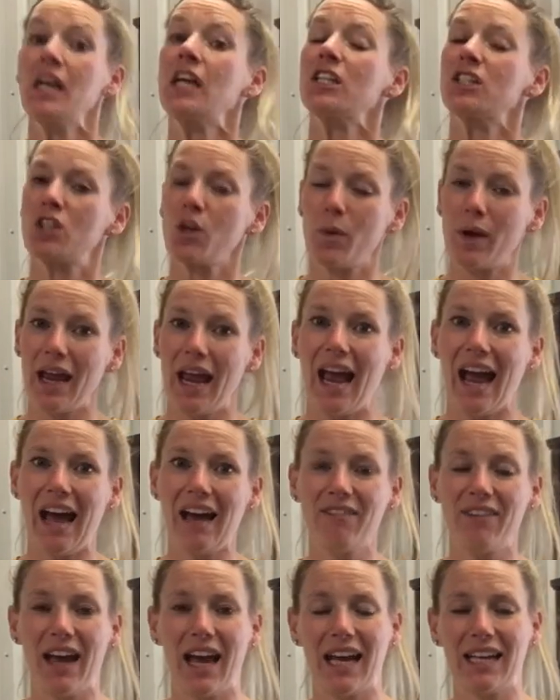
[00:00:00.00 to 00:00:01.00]
So we
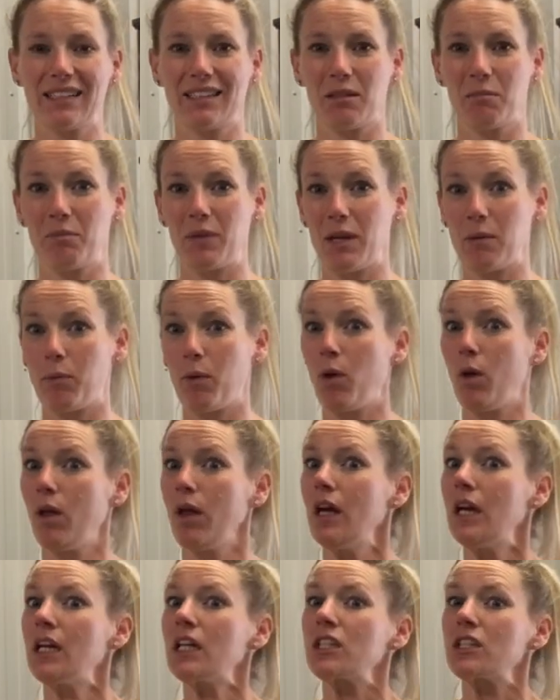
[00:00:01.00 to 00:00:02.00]
have had some
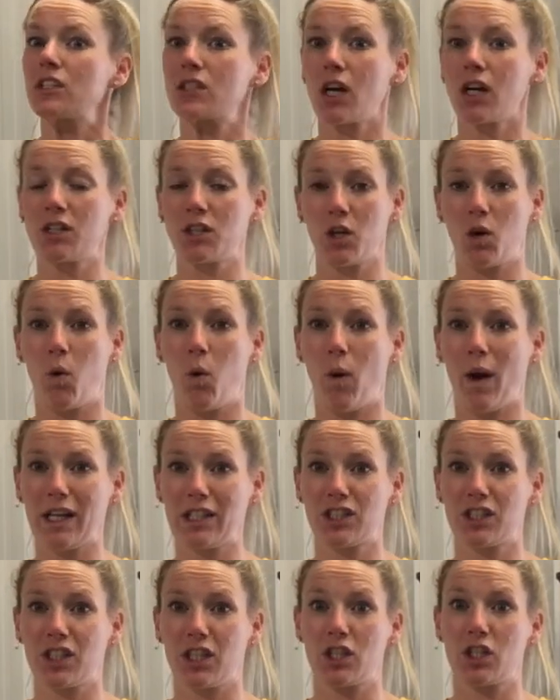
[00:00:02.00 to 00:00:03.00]
people start to
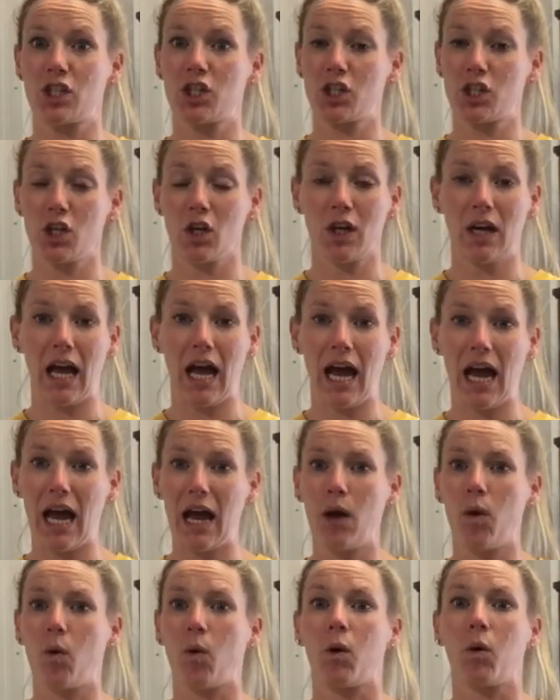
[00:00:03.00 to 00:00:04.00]
question should
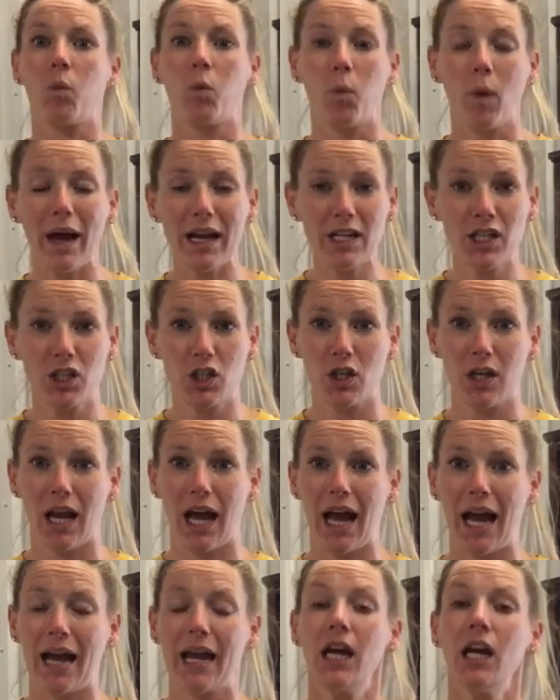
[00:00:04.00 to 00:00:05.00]
I or when should
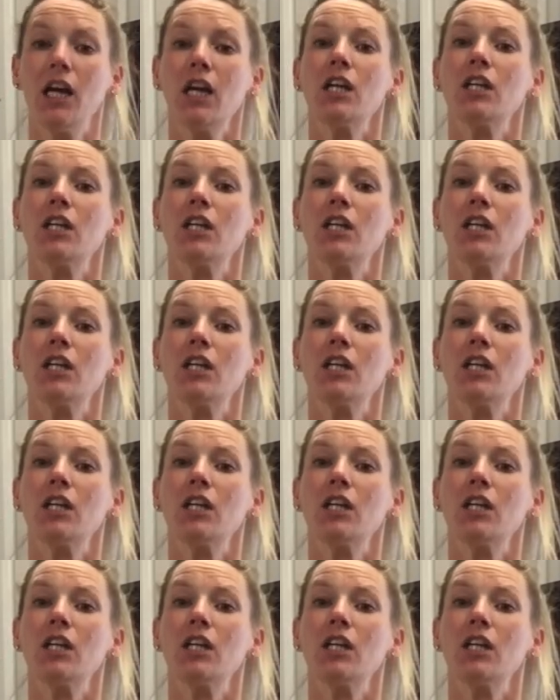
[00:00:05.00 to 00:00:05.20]
I